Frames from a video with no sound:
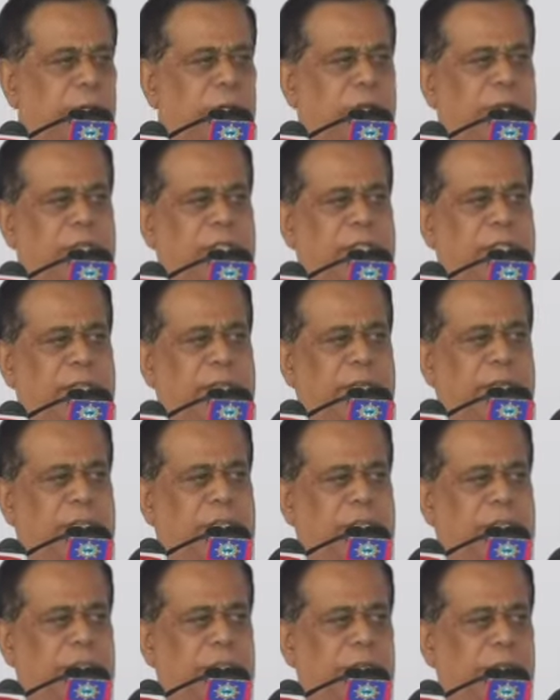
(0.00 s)
because it
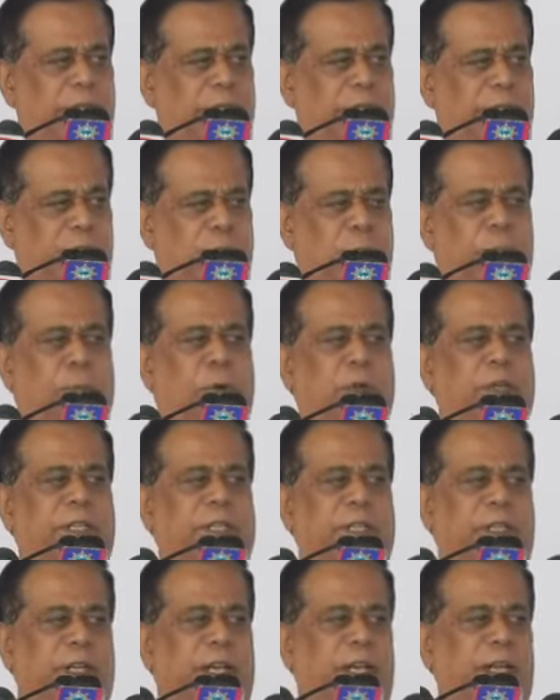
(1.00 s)
is
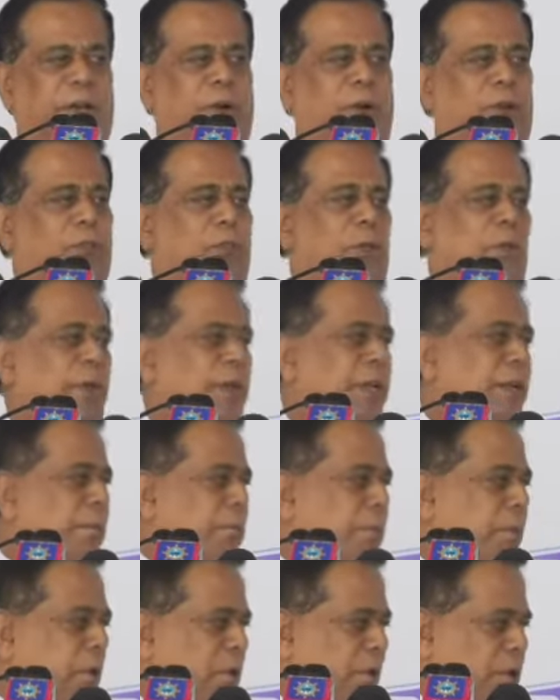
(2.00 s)
geopolitically also very
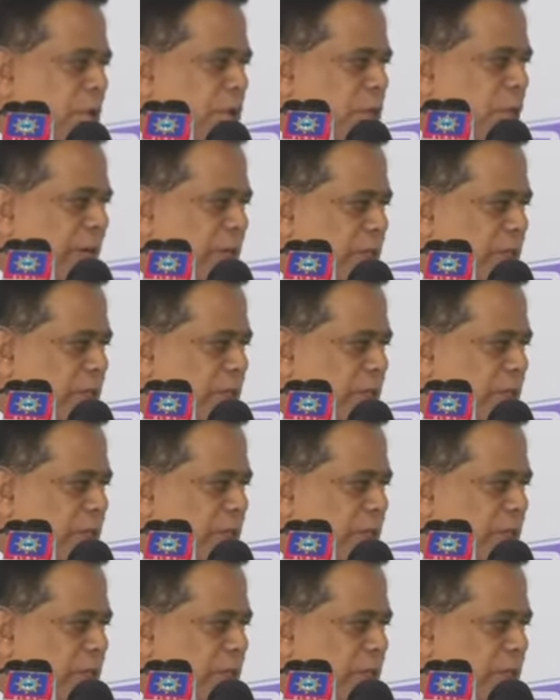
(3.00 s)
important to